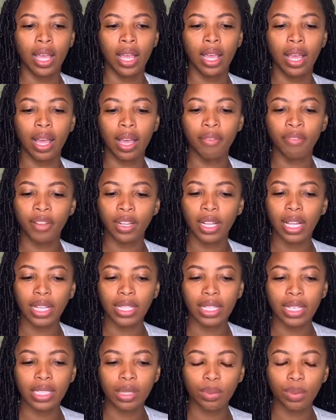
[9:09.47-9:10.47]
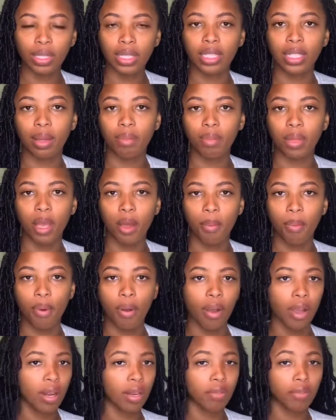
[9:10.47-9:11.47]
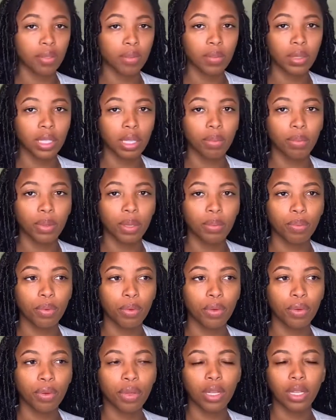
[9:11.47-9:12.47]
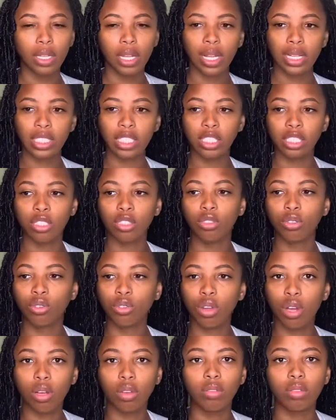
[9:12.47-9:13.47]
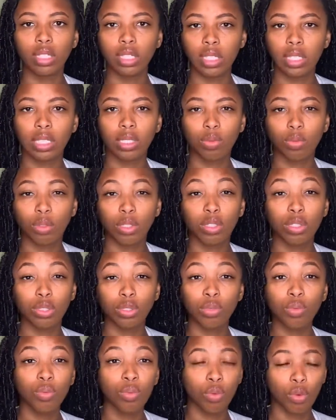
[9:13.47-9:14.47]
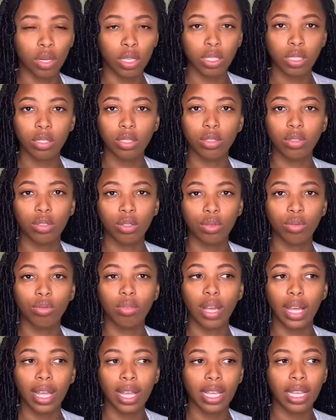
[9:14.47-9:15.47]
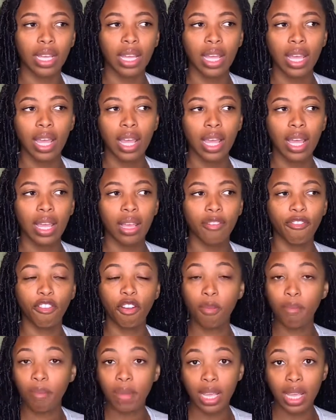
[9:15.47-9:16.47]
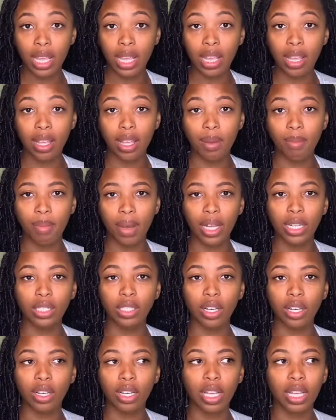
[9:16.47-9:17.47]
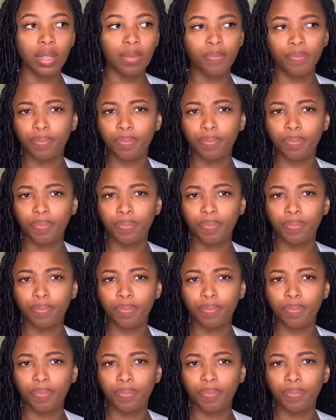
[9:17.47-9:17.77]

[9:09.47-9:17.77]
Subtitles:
I feel like that's what set me apart from some people. Like, just know this is what you want to do. Like, for me, in my journey,